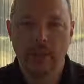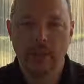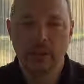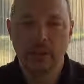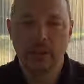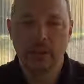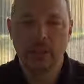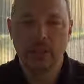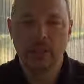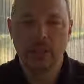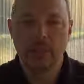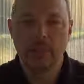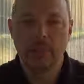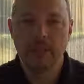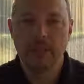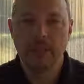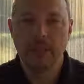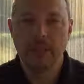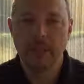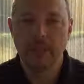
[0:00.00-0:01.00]
Or as
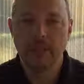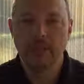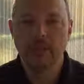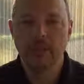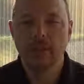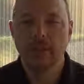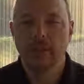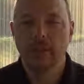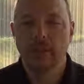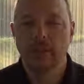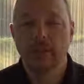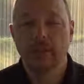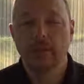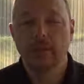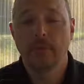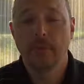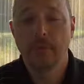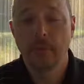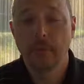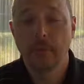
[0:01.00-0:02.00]
Jeremy says, um,
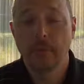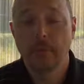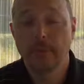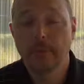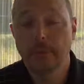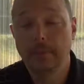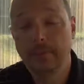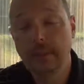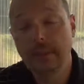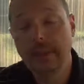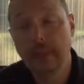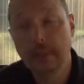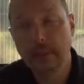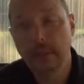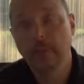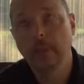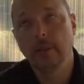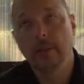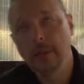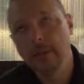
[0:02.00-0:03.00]
uh, through via
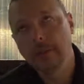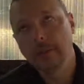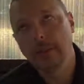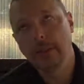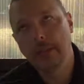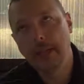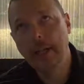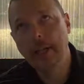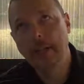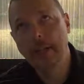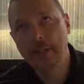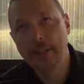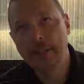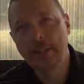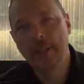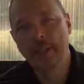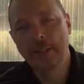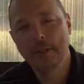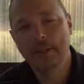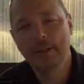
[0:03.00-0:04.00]
uh, Eric
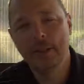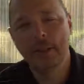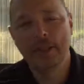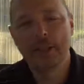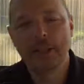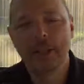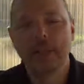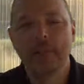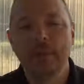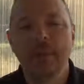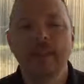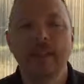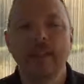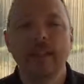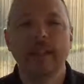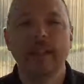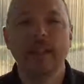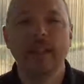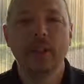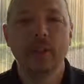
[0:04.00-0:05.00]
says via Jeremy,
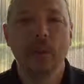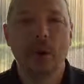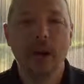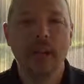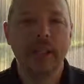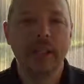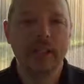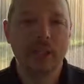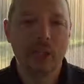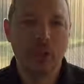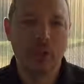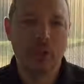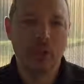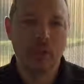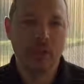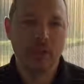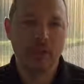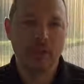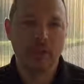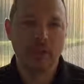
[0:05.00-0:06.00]
quiet the
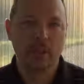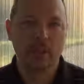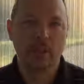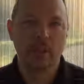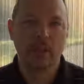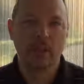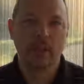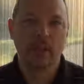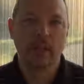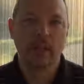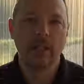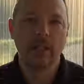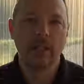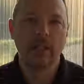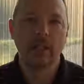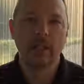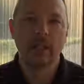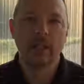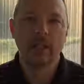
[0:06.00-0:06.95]
noise. Right?